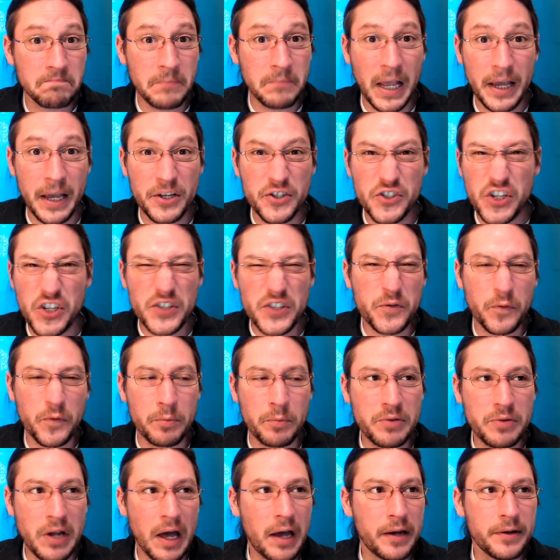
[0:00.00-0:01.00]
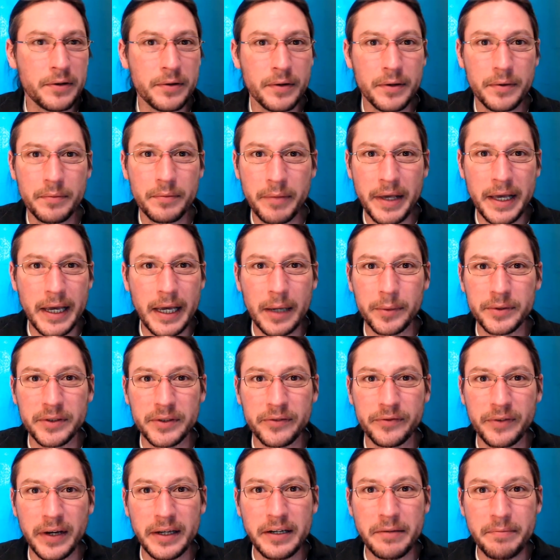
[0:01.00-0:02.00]
Just from not being able to
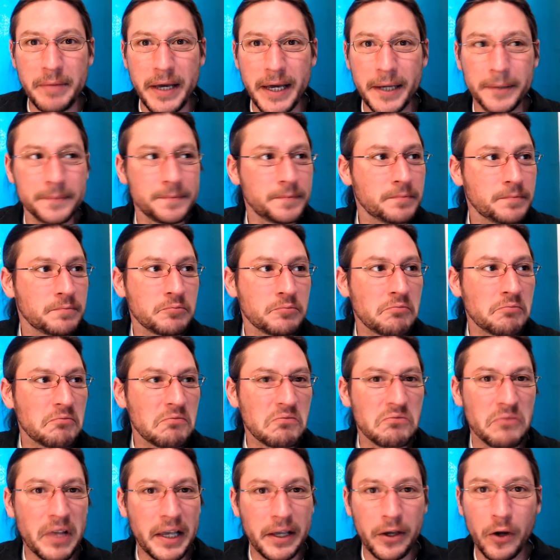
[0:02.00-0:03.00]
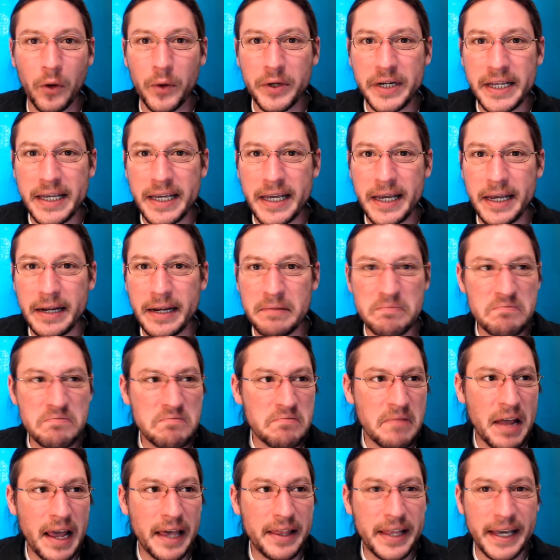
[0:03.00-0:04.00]
find a mate, they can go into heat
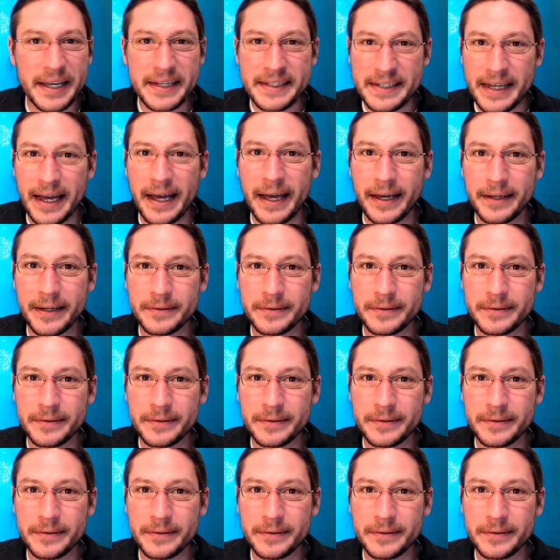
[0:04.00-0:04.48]
and they can die.